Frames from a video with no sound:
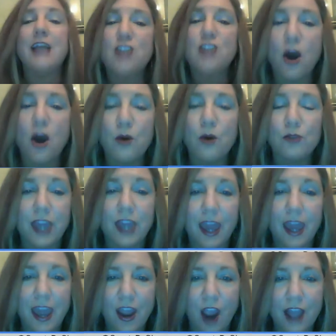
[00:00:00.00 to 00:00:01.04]
don't
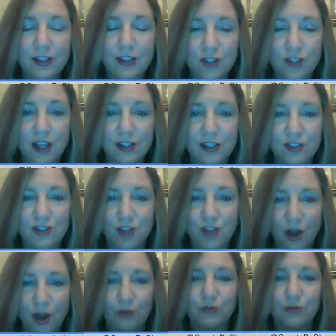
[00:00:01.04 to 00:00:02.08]
care. I just
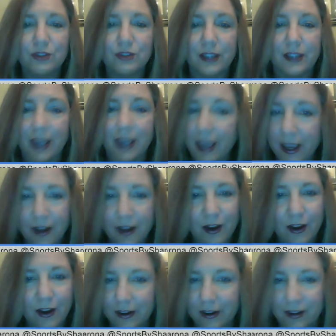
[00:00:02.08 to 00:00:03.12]
don't
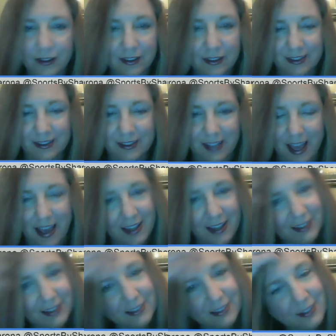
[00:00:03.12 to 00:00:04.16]
care,
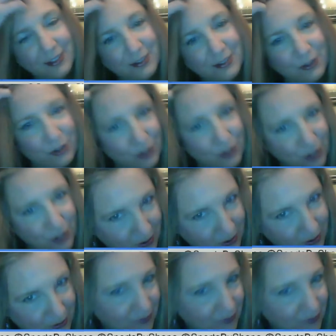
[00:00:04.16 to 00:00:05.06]
Zach. Don't you know?